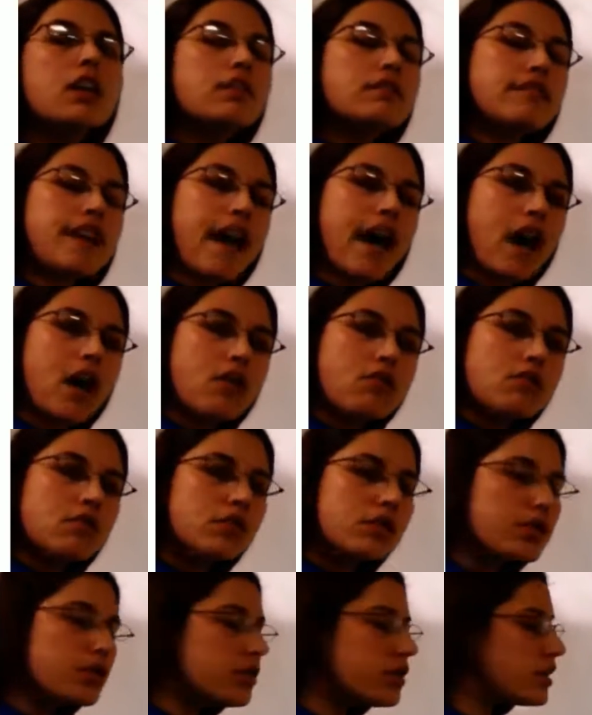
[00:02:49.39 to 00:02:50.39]
Now,
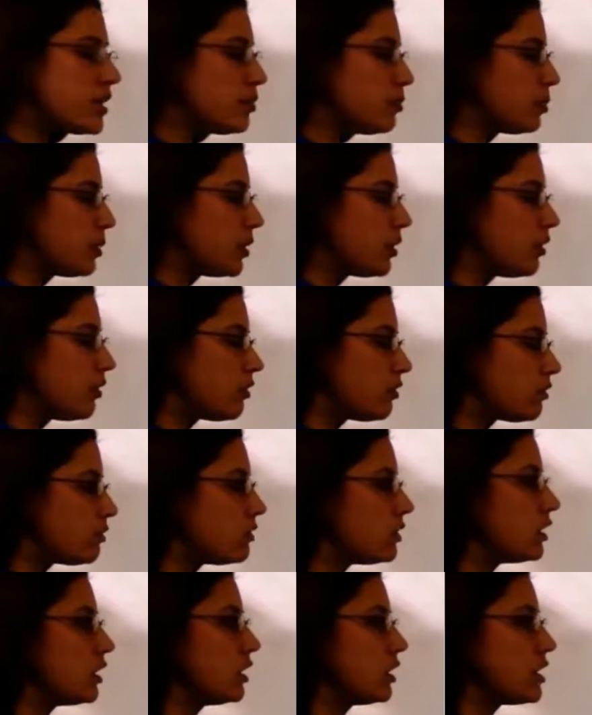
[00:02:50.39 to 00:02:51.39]
simple,
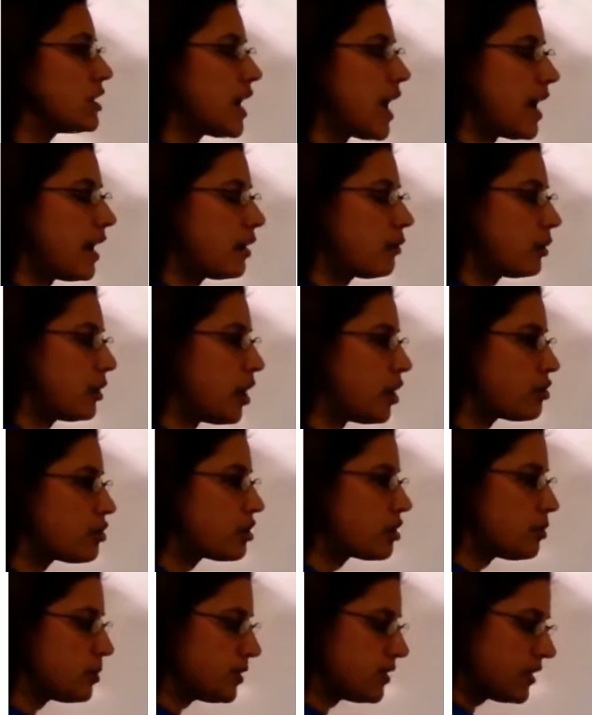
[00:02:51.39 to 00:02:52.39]
not
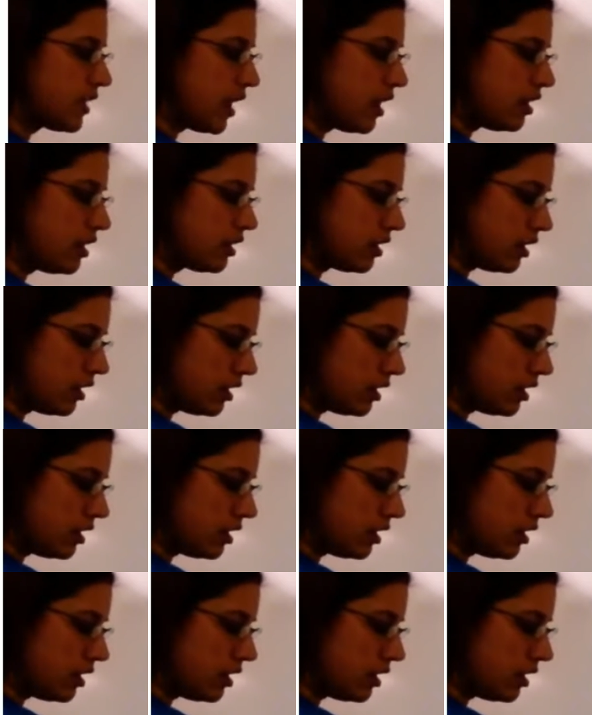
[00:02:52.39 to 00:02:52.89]
100%